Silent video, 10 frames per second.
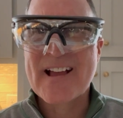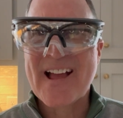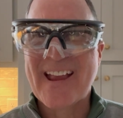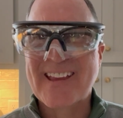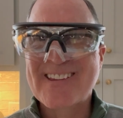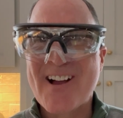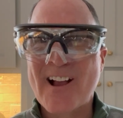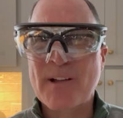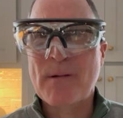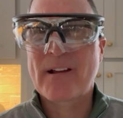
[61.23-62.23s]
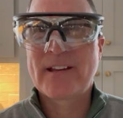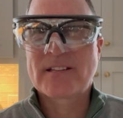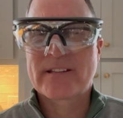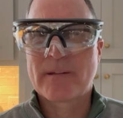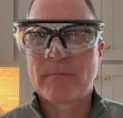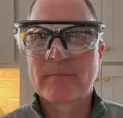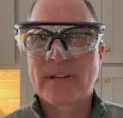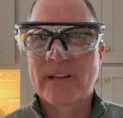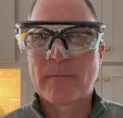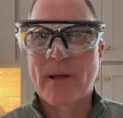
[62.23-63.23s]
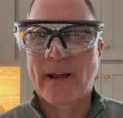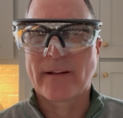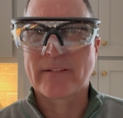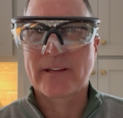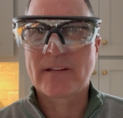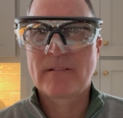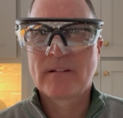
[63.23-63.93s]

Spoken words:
I could talk about each of them independently.